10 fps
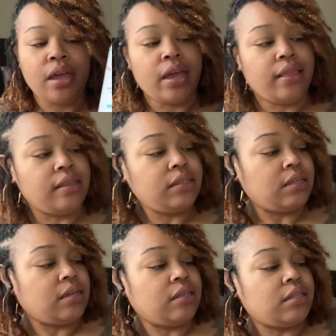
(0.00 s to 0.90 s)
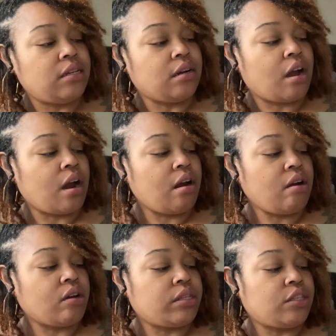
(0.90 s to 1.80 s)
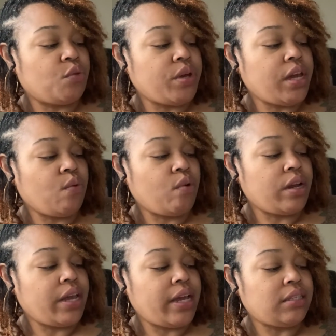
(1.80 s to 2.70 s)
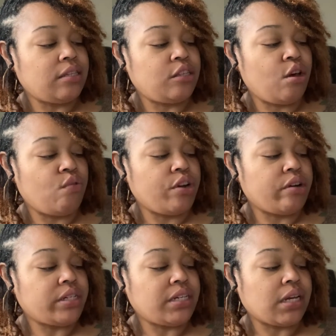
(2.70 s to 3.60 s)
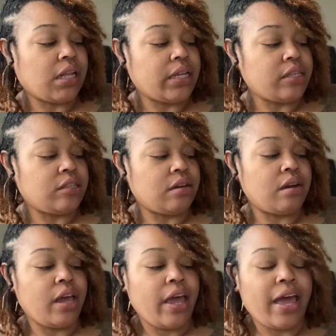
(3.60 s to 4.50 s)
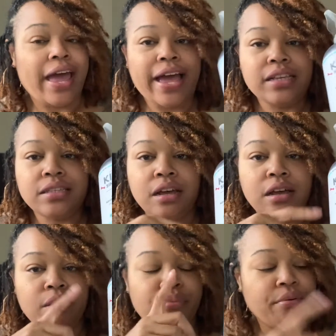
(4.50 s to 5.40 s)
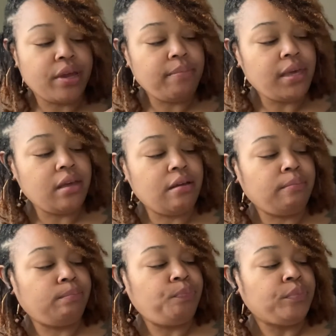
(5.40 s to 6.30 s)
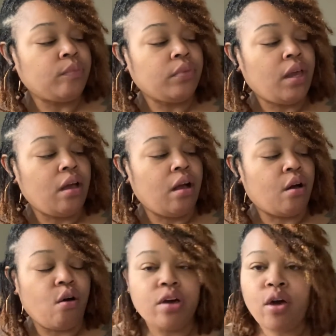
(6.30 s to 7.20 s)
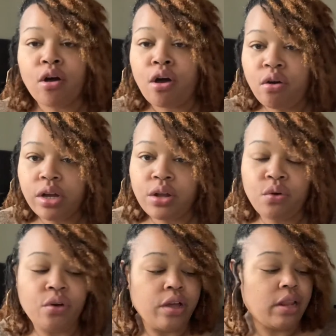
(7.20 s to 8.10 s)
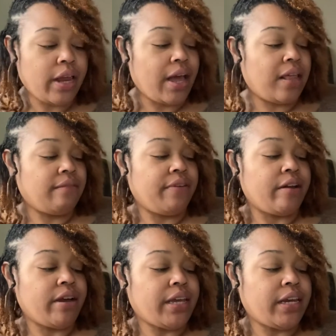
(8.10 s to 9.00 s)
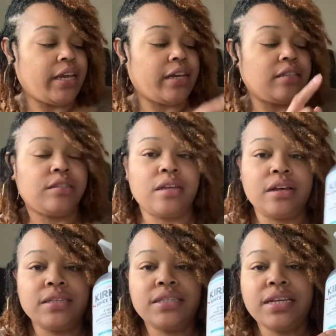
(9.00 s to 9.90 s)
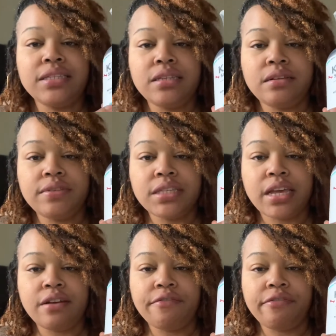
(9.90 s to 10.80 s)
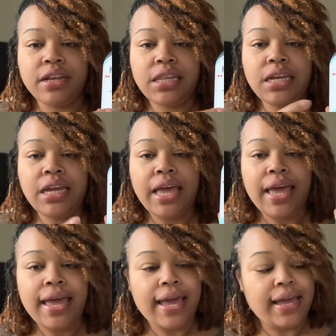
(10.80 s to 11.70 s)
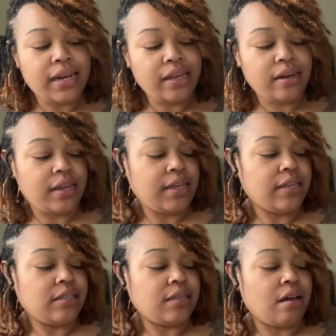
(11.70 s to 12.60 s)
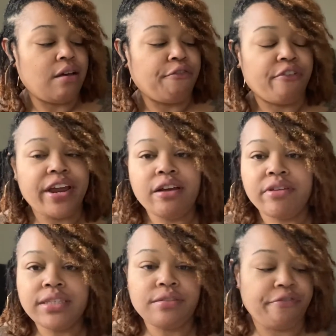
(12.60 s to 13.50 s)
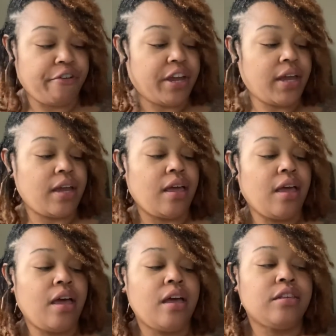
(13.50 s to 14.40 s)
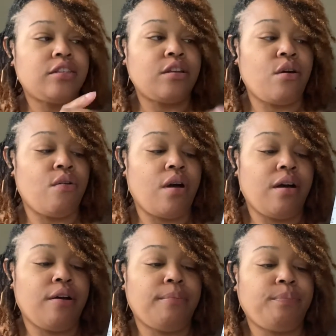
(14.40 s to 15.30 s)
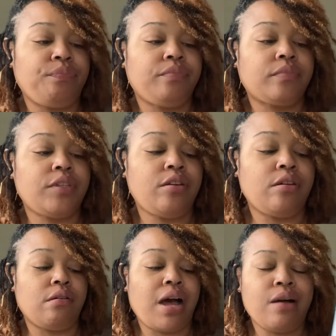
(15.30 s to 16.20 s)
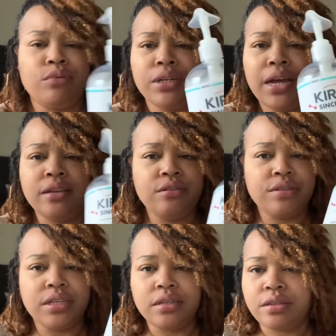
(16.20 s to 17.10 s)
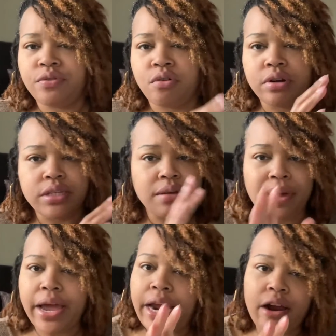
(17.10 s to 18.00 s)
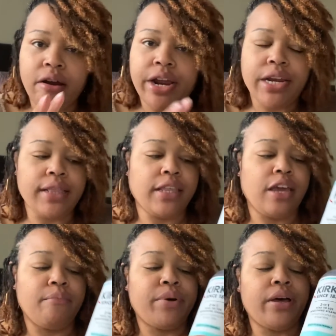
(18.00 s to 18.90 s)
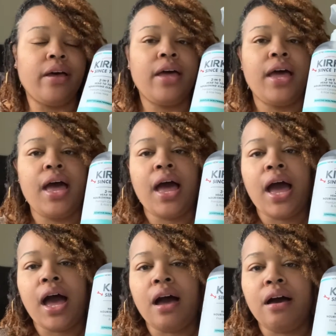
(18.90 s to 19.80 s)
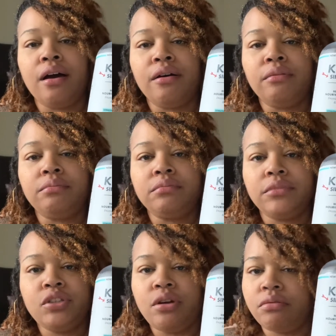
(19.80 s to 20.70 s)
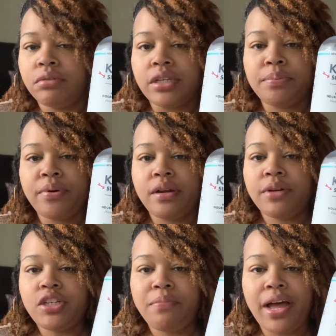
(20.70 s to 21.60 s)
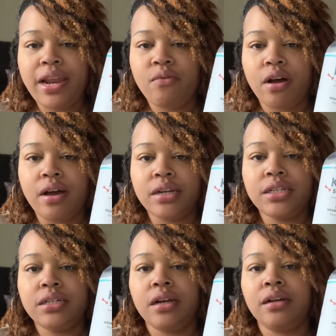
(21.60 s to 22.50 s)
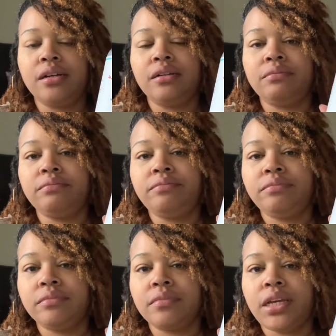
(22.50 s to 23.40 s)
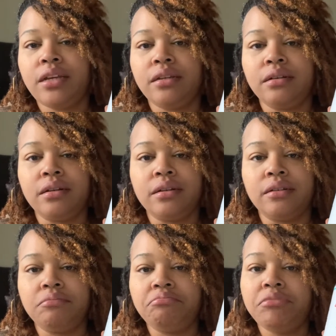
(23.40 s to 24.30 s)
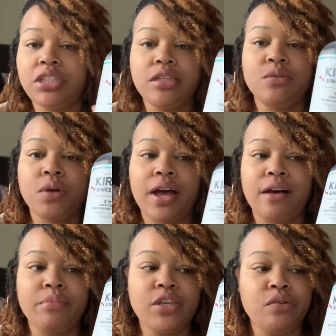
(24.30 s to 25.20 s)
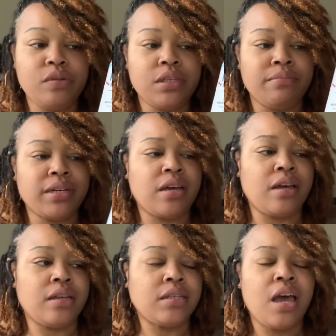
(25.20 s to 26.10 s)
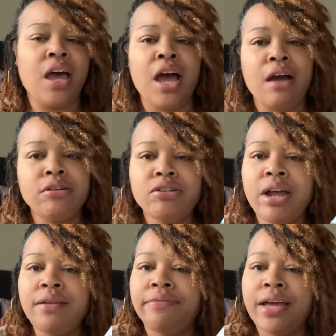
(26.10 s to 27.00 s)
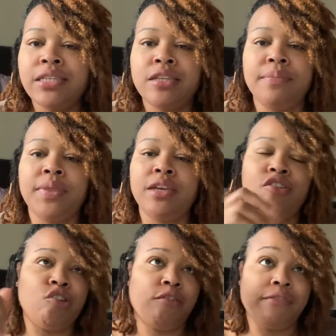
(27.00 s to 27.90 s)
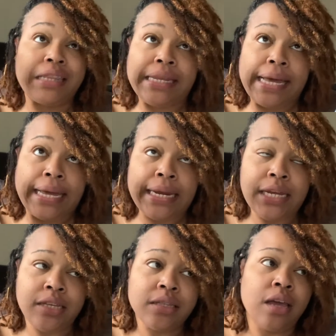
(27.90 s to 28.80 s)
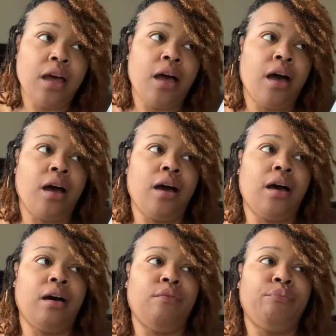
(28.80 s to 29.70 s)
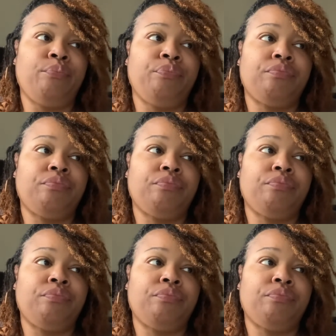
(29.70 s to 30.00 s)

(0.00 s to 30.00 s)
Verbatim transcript: And this is the Kirk's 3-in-1 Head to Toe Nourishing Cleanser. It has a uh, premium coconut oil and aloe vera in it and it's uh, sensitive skin friendly and it is uh, fragrance free so, um, you I will not use this, of course, in my hair or anything, but, um, you know, it's pretty much a body wash. Um, and um, this is what I'll be using because I was trying to find something, you know, for the ladies. Um,